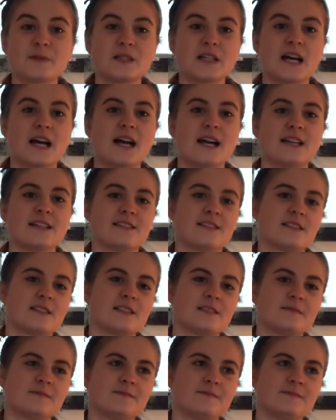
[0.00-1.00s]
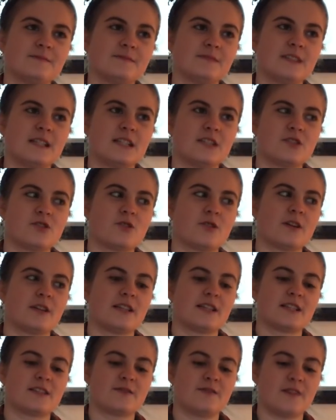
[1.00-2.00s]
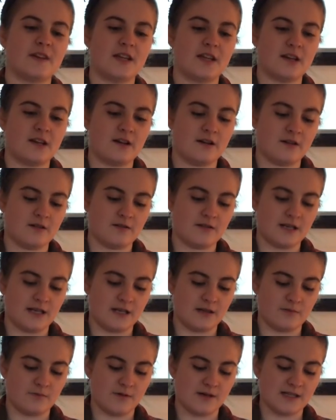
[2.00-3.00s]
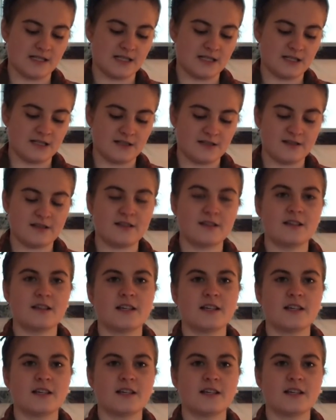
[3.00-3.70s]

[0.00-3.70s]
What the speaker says: you guys enjoyed this video and it wasn't